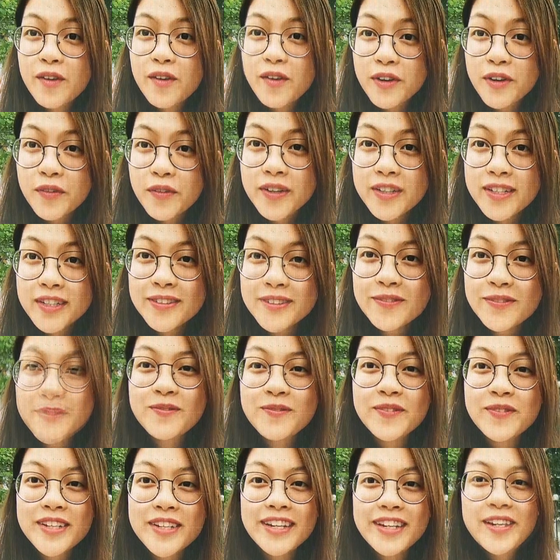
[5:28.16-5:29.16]
everyone,
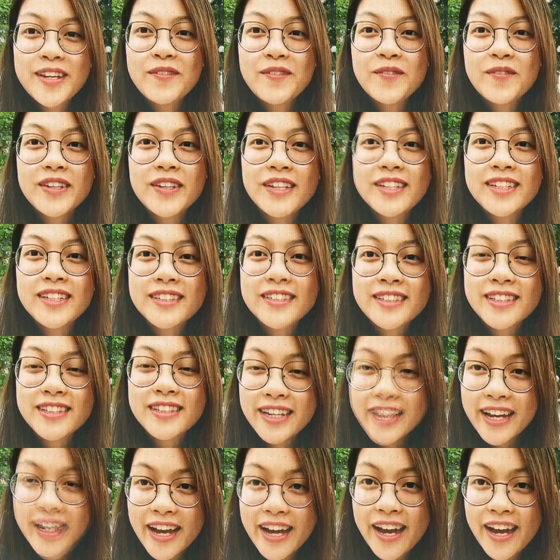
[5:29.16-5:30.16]
my name is
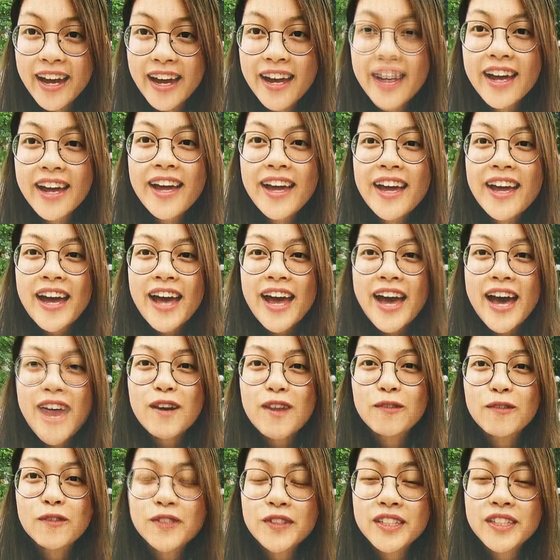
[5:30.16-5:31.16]
Đinh Hà.
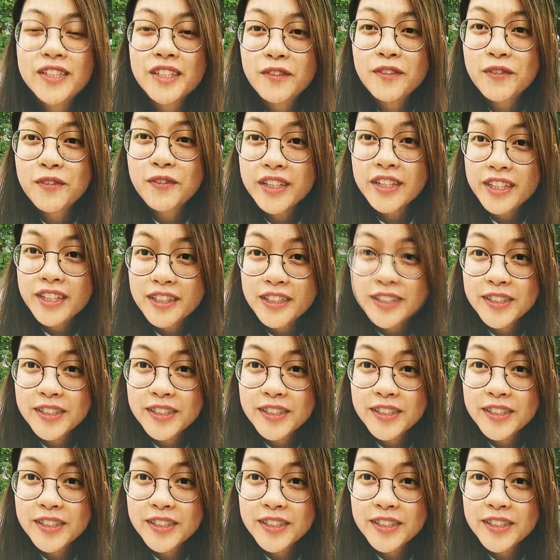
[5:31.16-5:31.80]
I'm 23 years